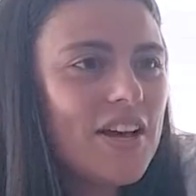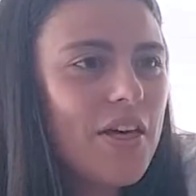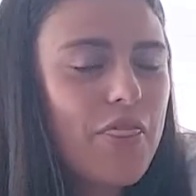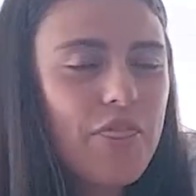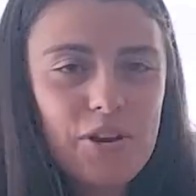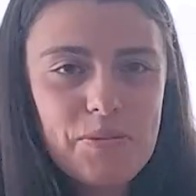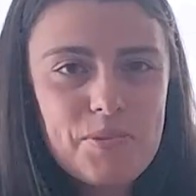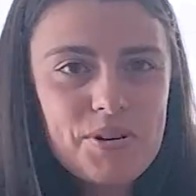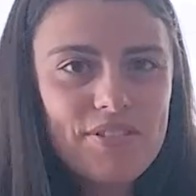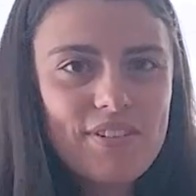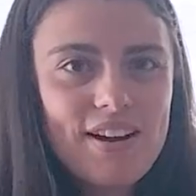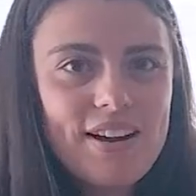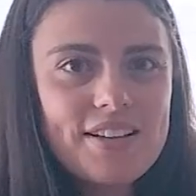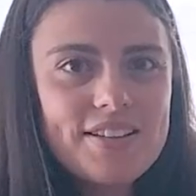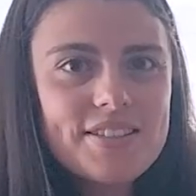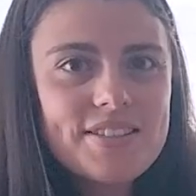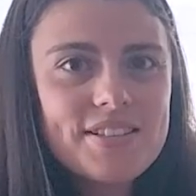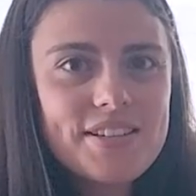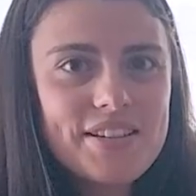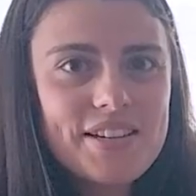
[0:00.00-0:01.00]

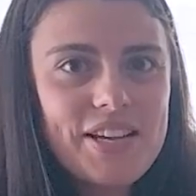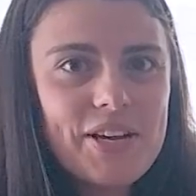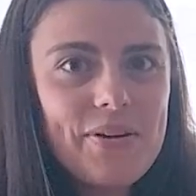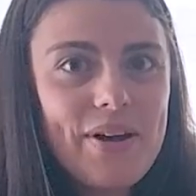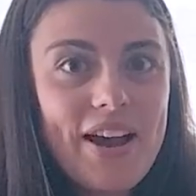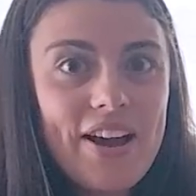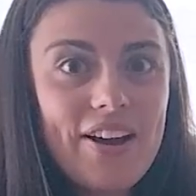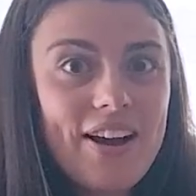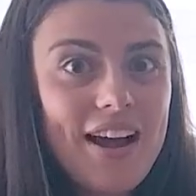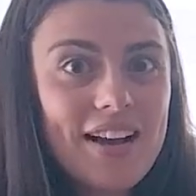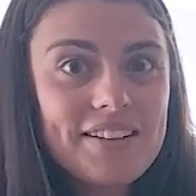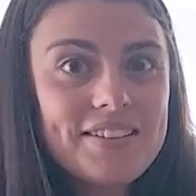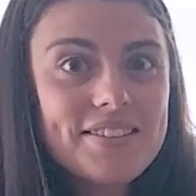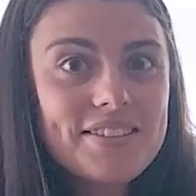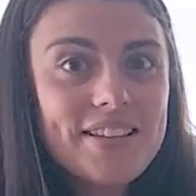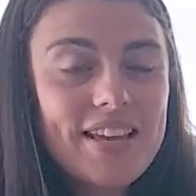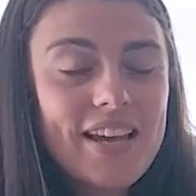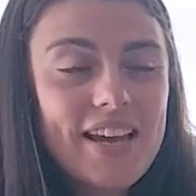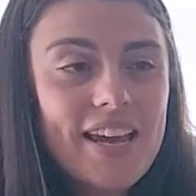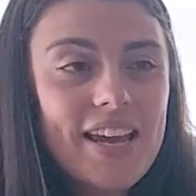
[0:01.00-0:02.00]
Thermarest Neo Air X
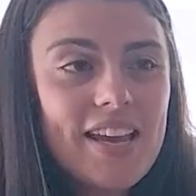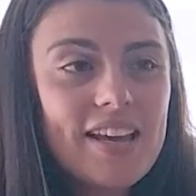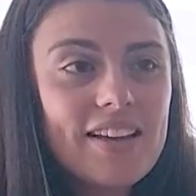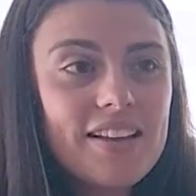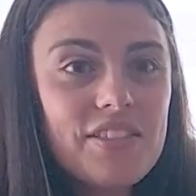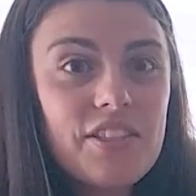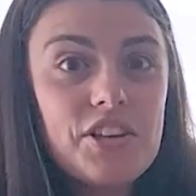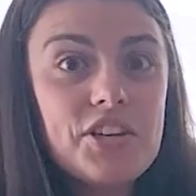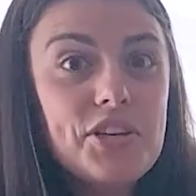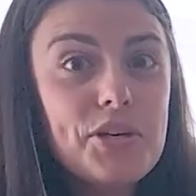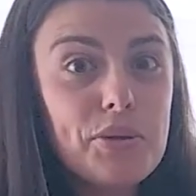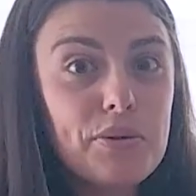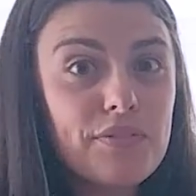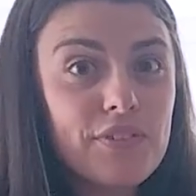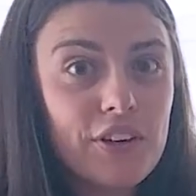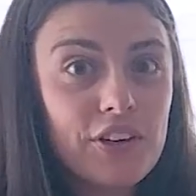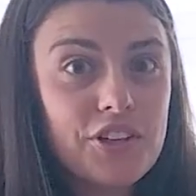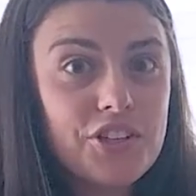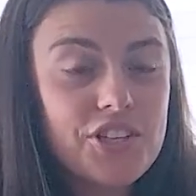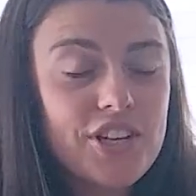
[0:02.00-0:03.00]
Lite, the new
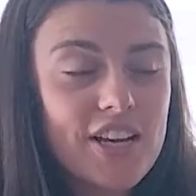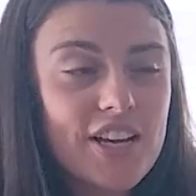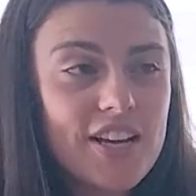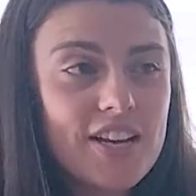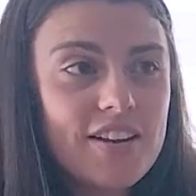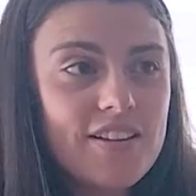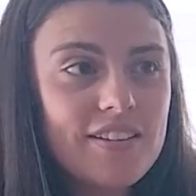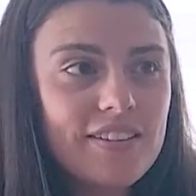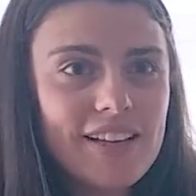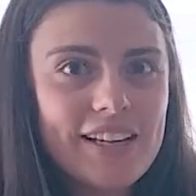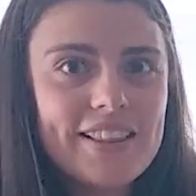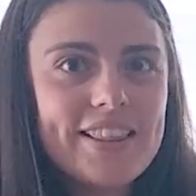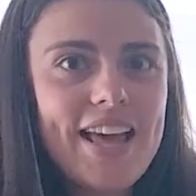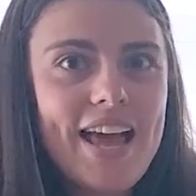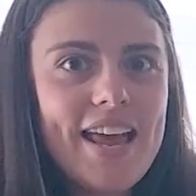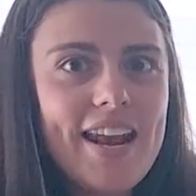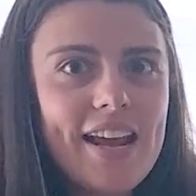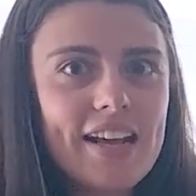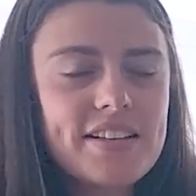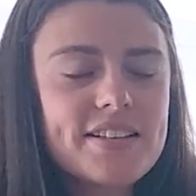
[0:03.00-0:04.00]
version, like the
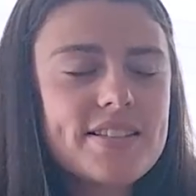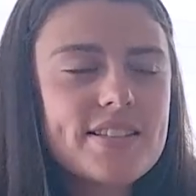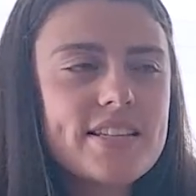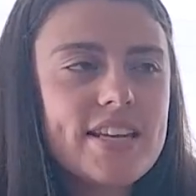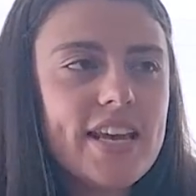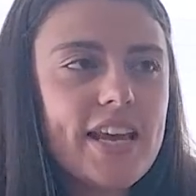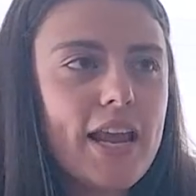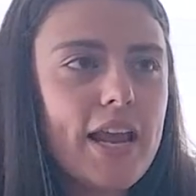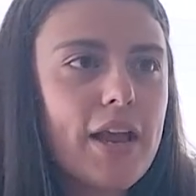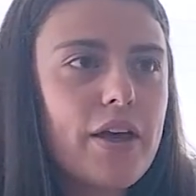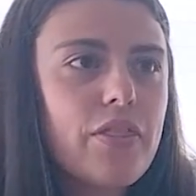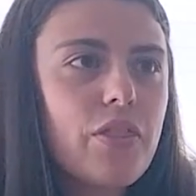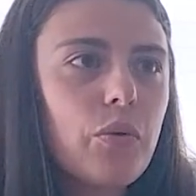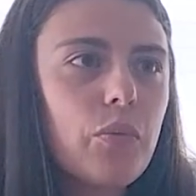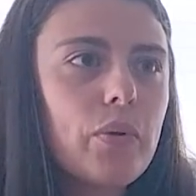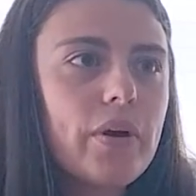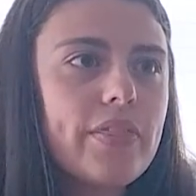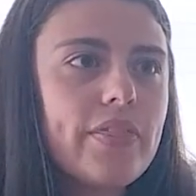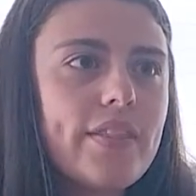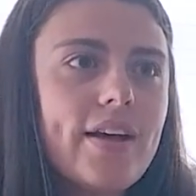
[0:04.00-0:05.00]
NXT, the
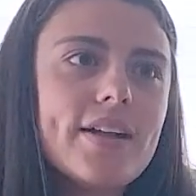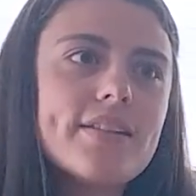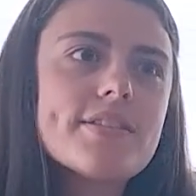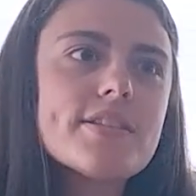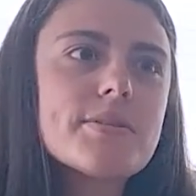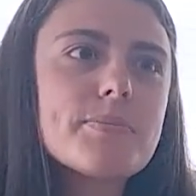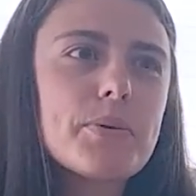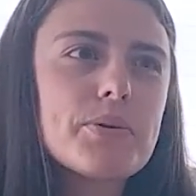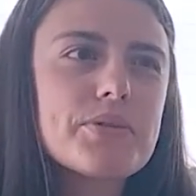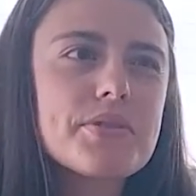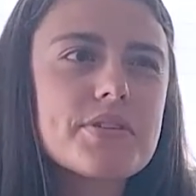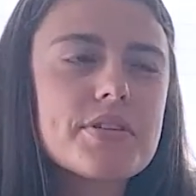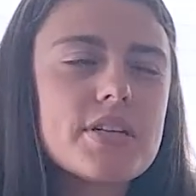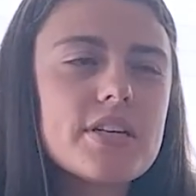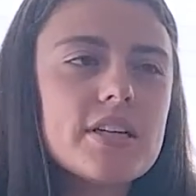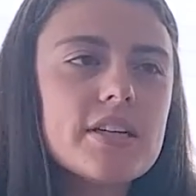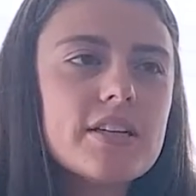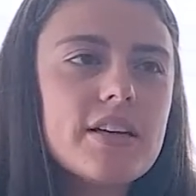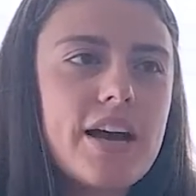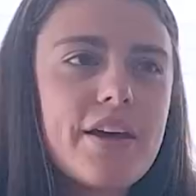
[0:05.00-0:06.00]
one that's supposed
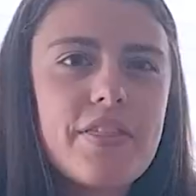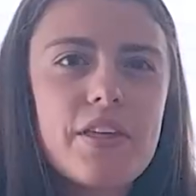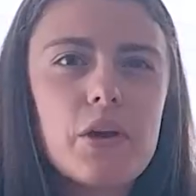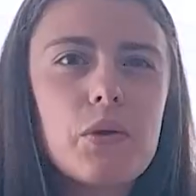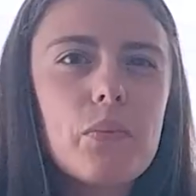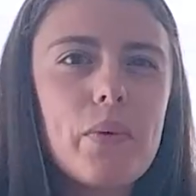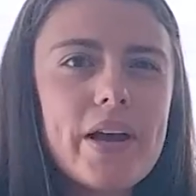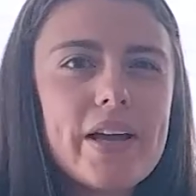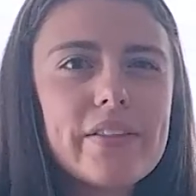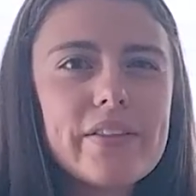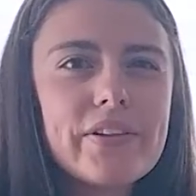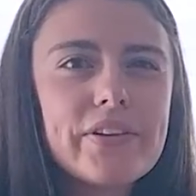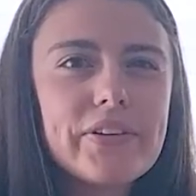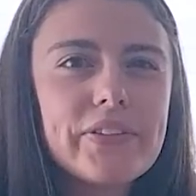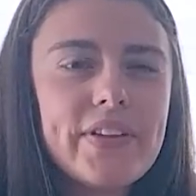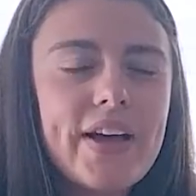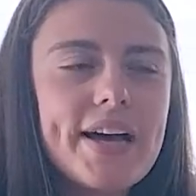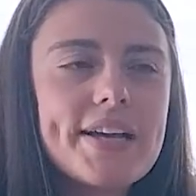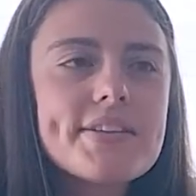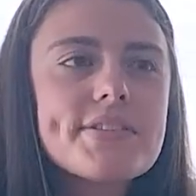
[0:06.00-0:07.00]
to, I think, weigh a little
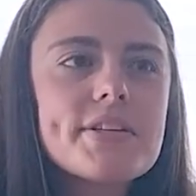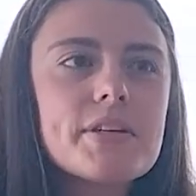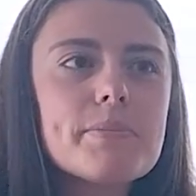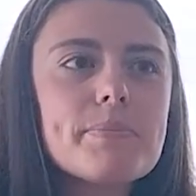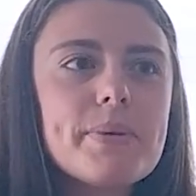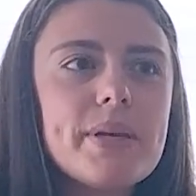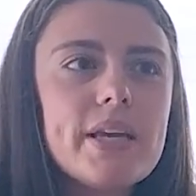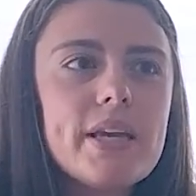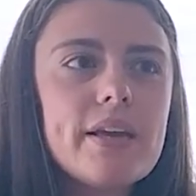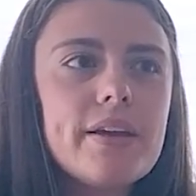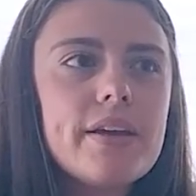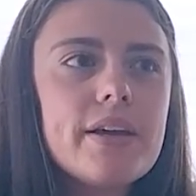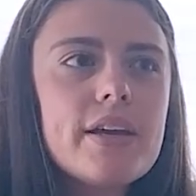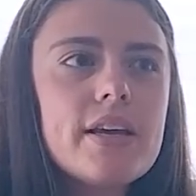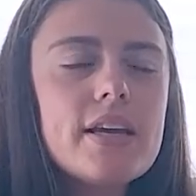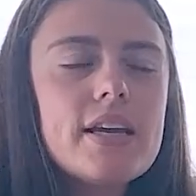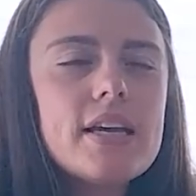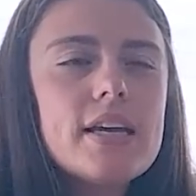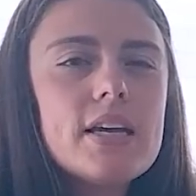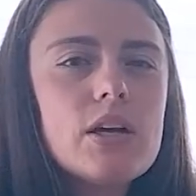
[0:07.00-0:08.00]
less or be
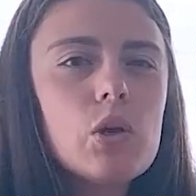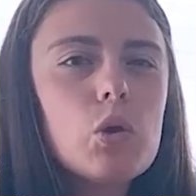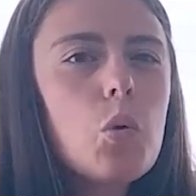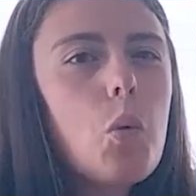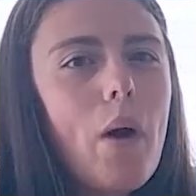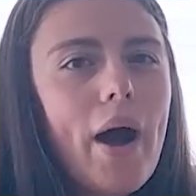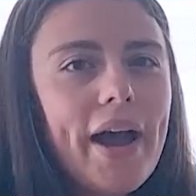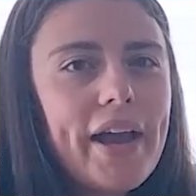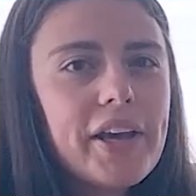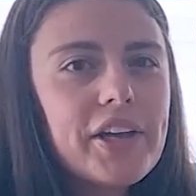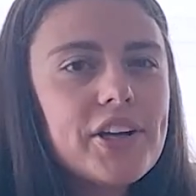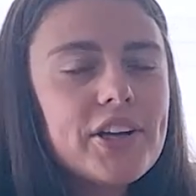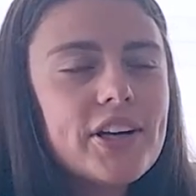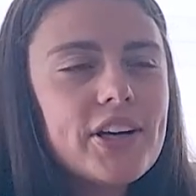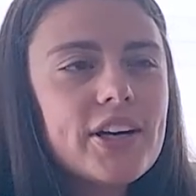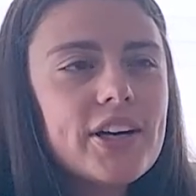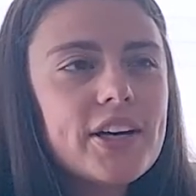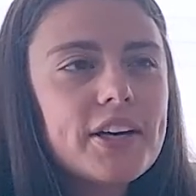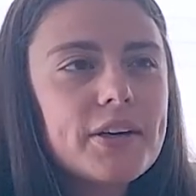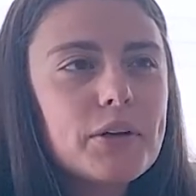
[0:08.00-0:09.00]

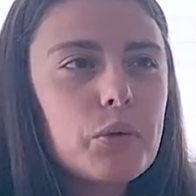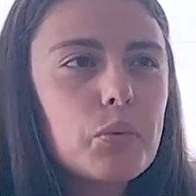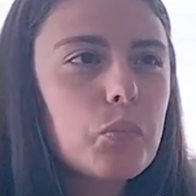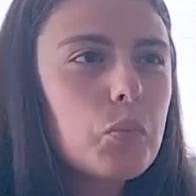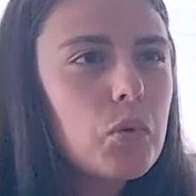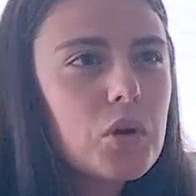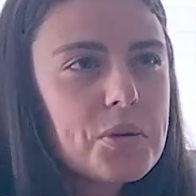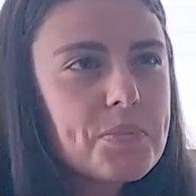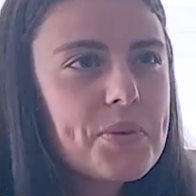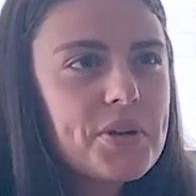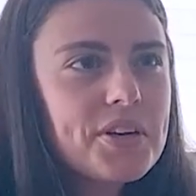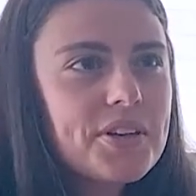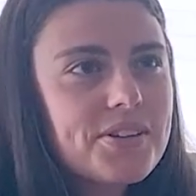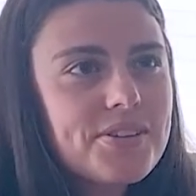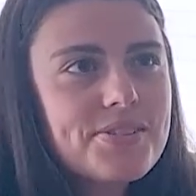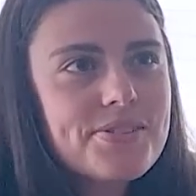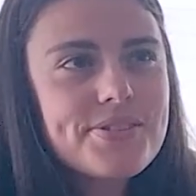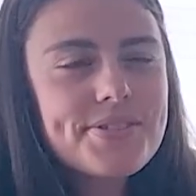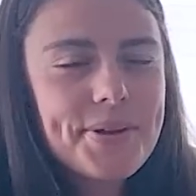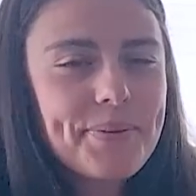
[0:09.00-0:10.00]
quieter or warmer
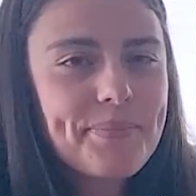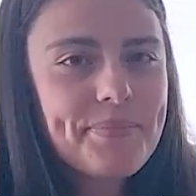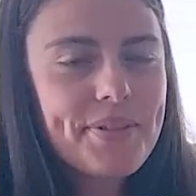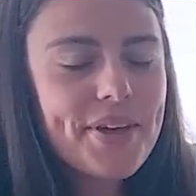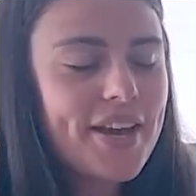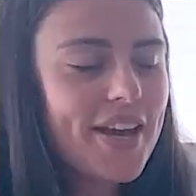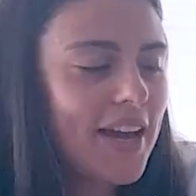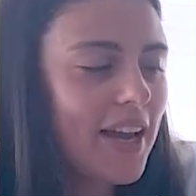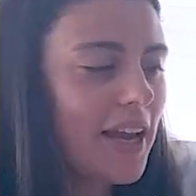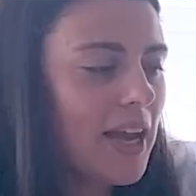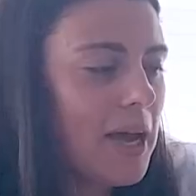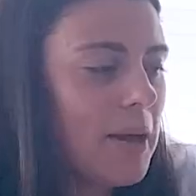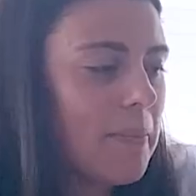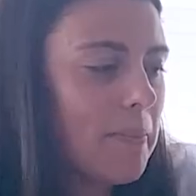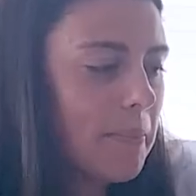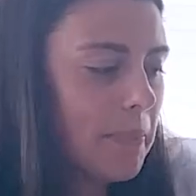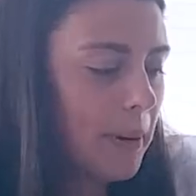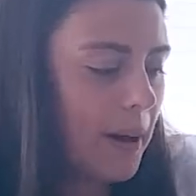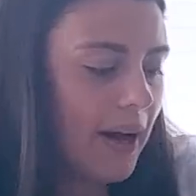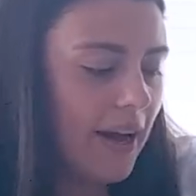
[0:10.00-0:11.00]
or something,
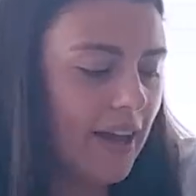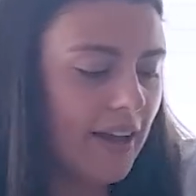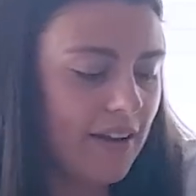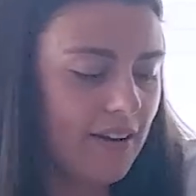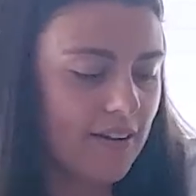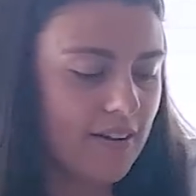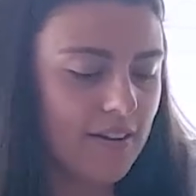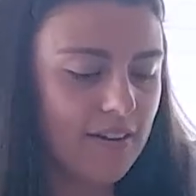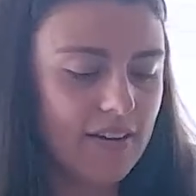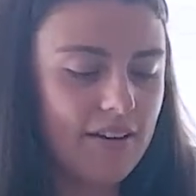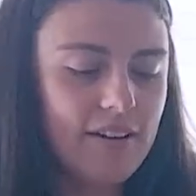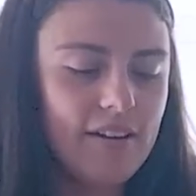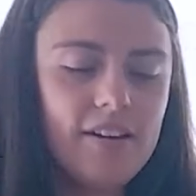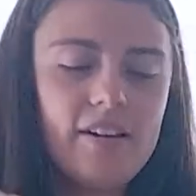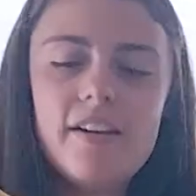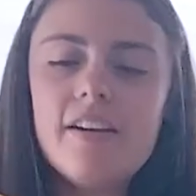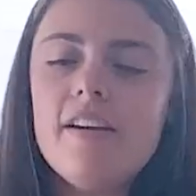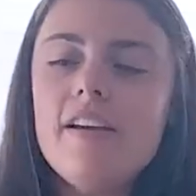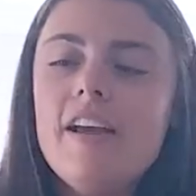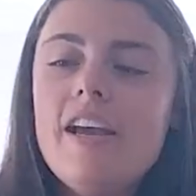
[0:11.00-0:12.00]
but
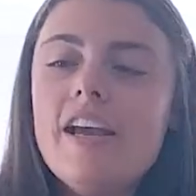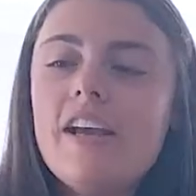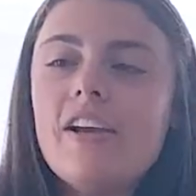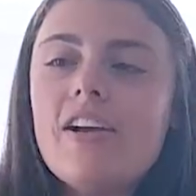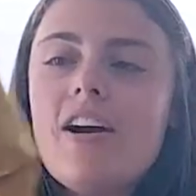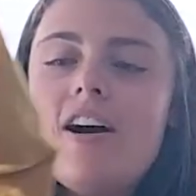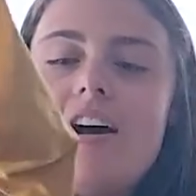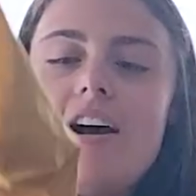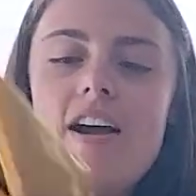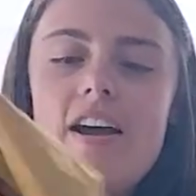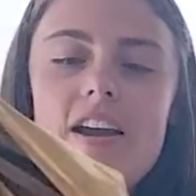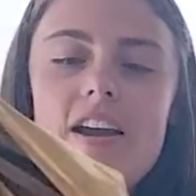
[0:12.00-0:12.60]
it got